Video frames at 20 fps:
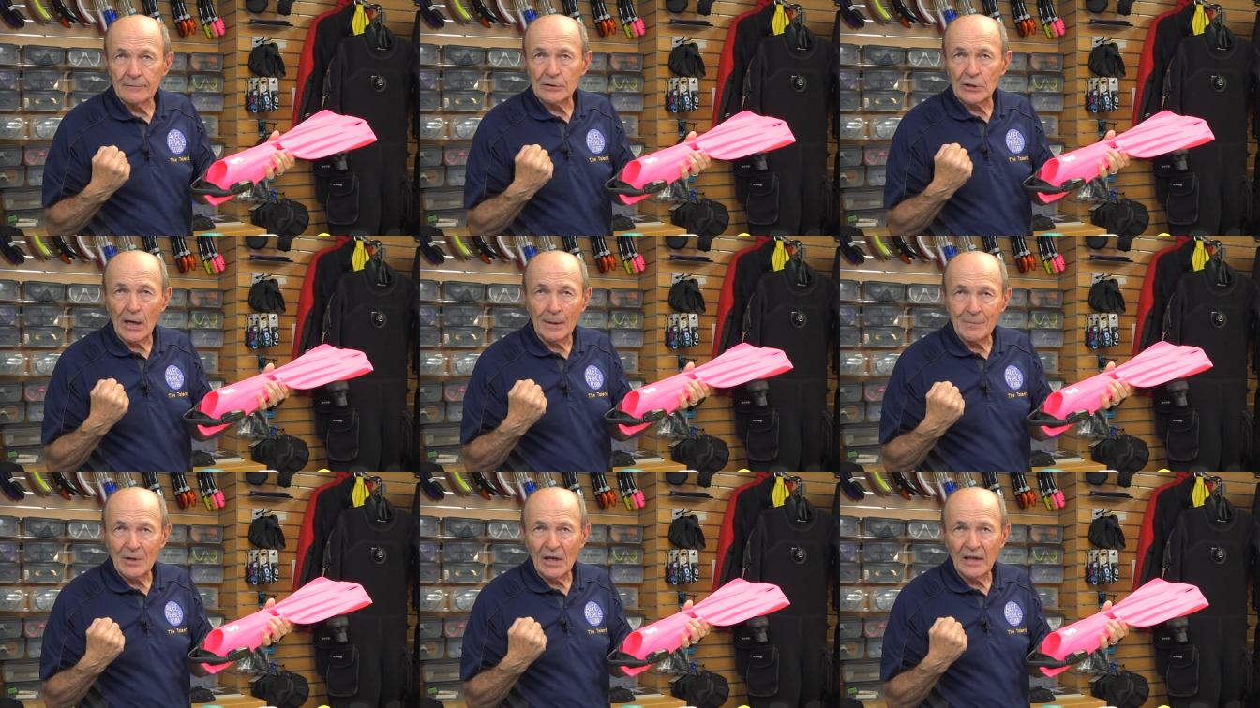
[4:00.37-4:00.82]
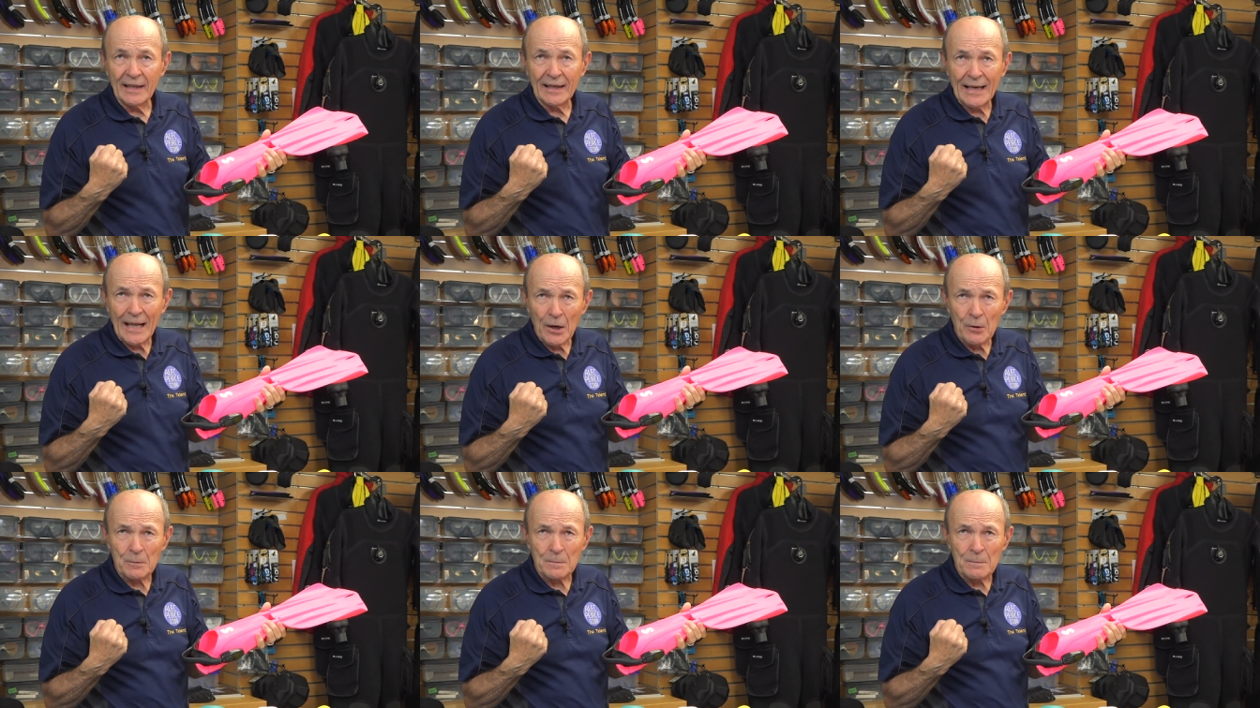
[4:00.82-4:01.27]
of a time getting
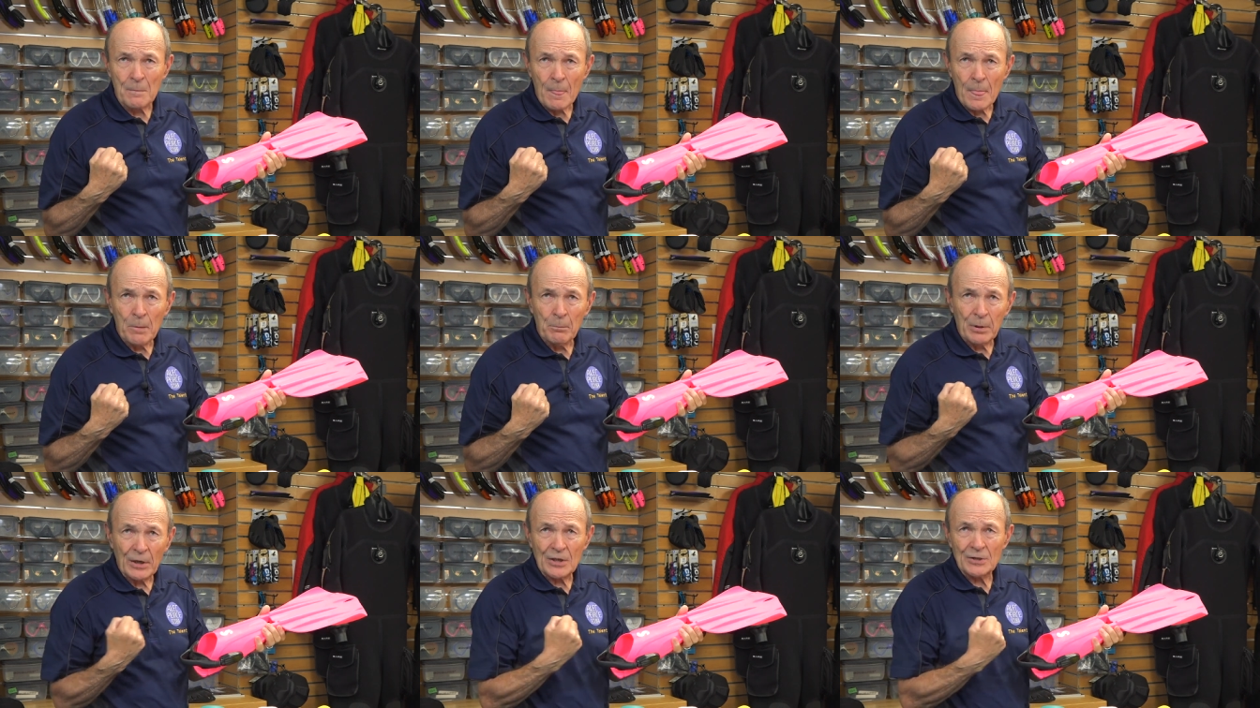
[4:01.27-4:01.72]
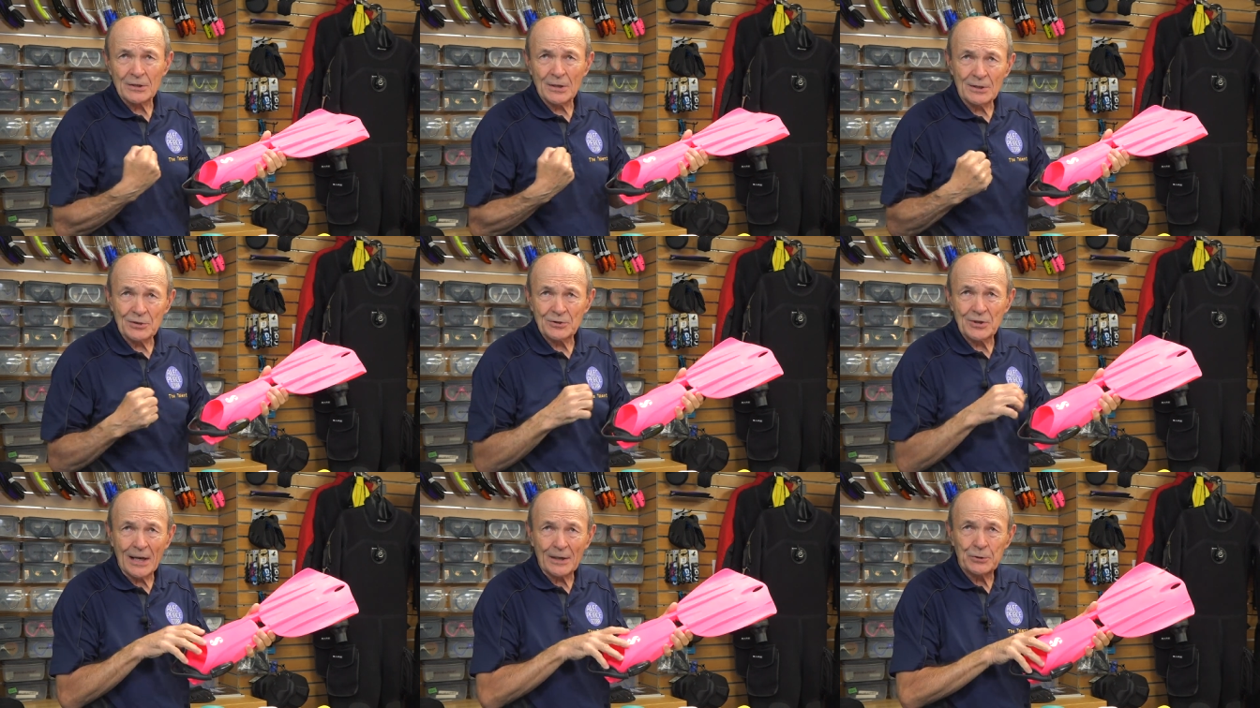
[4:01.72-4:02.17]
it out because of
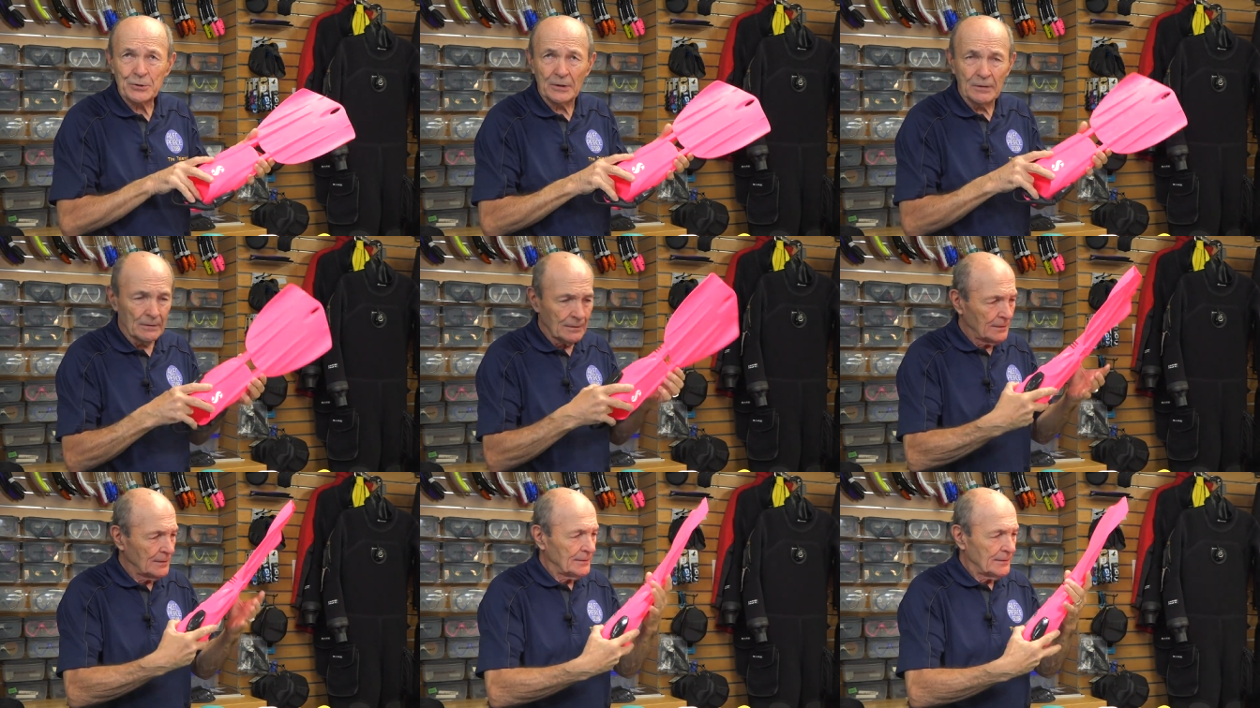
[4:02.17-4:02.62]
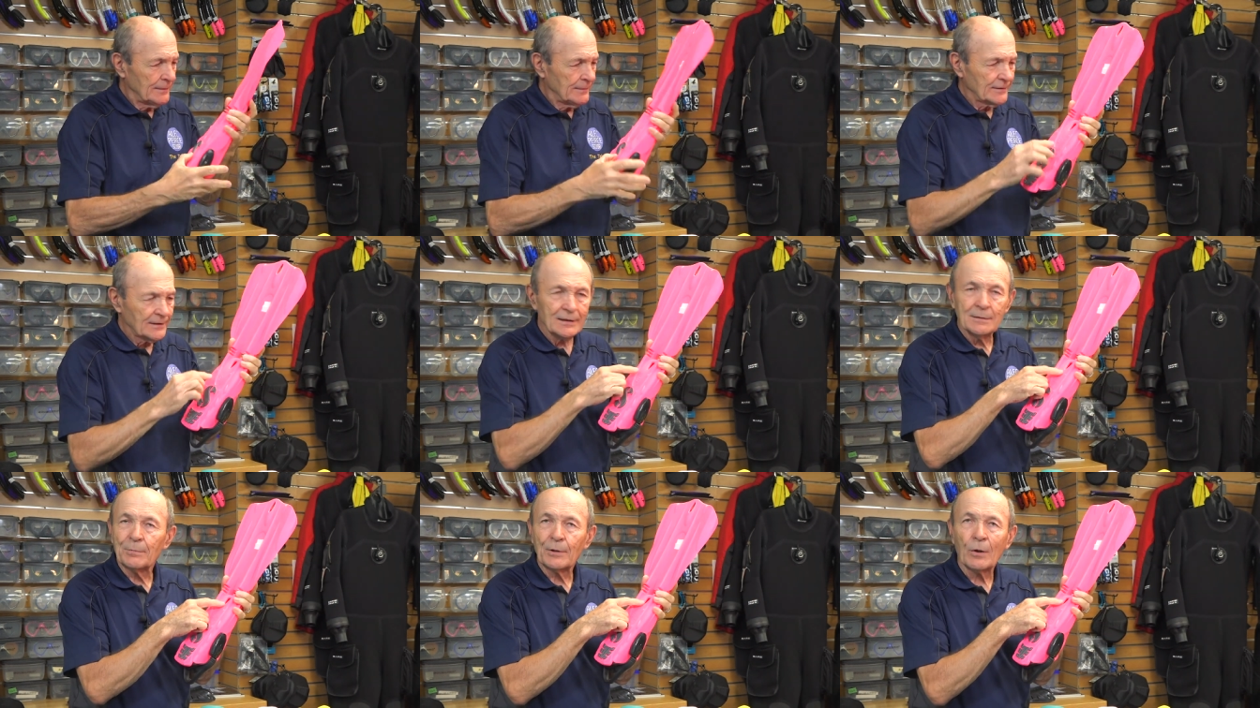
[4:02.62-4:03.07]
the suction.
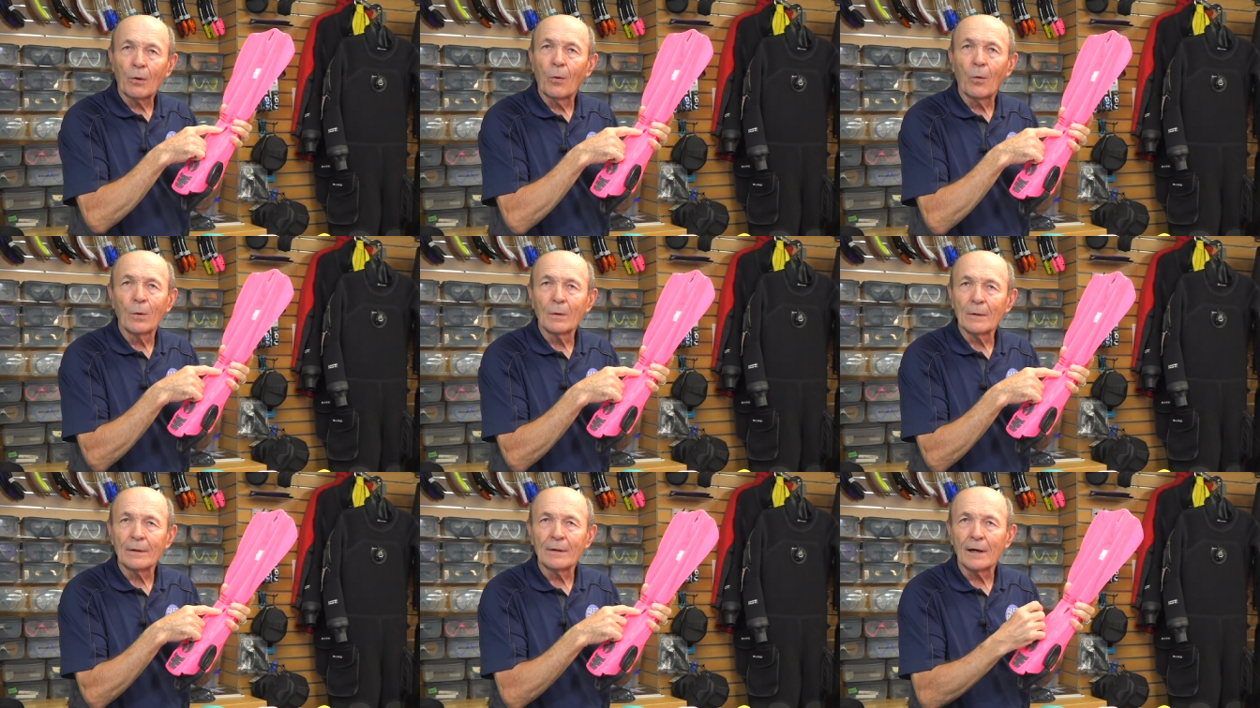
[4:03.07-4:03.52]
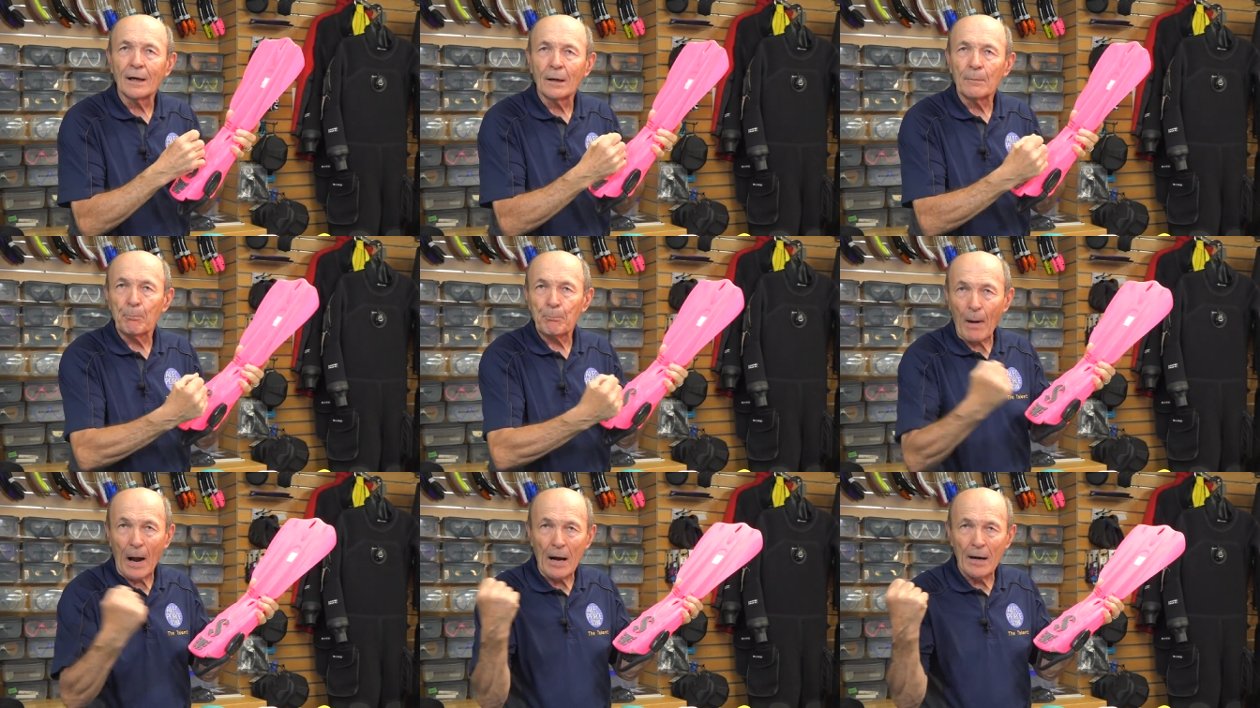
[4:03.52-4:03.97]
So you put a hole in
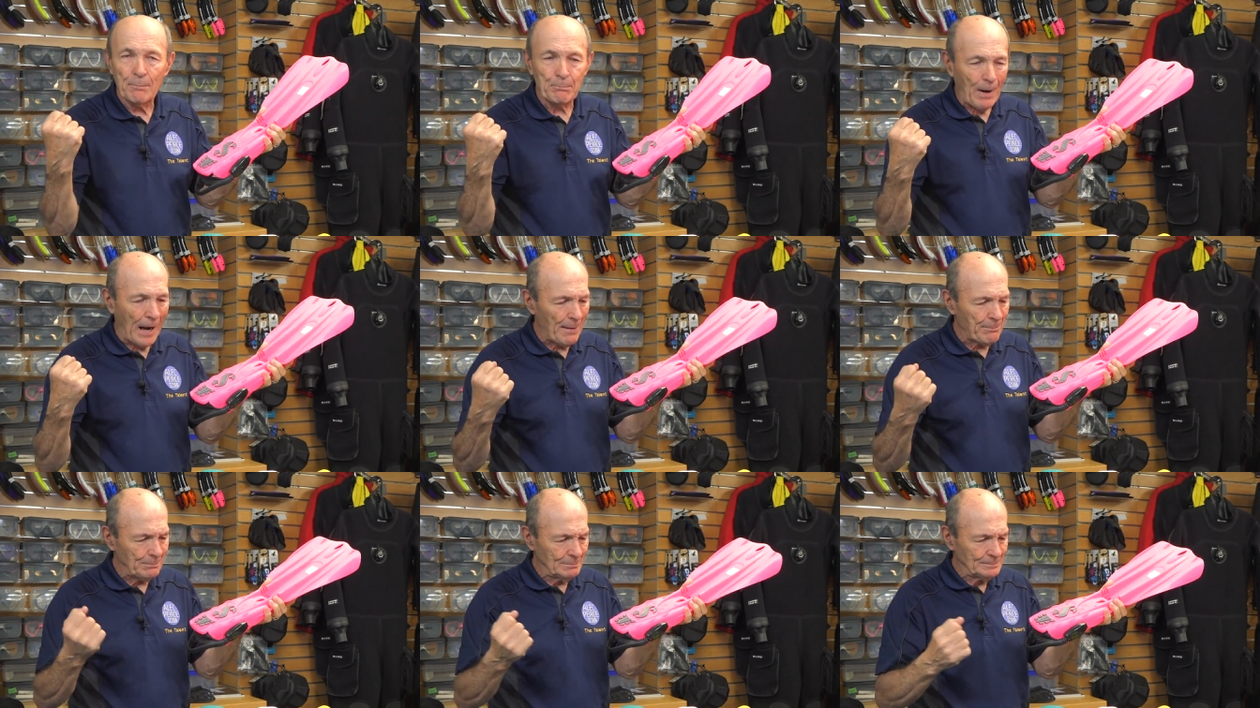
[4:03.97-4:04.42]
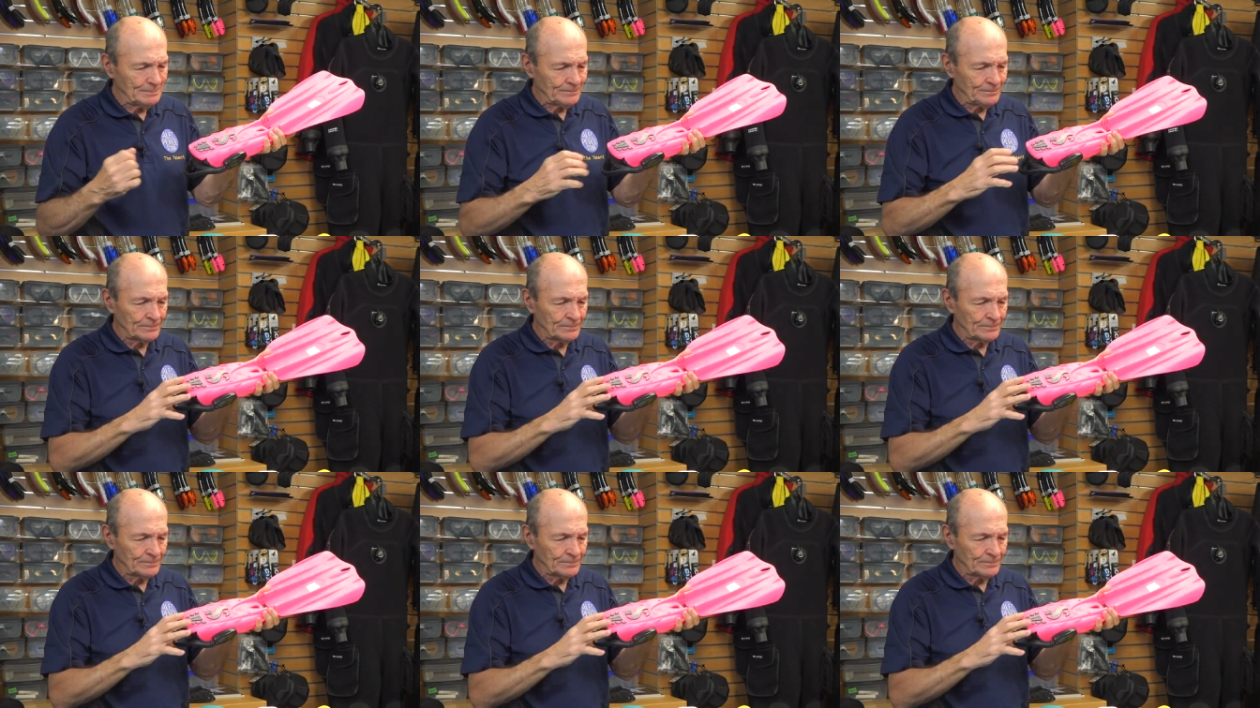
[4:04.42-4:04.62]
there, pop.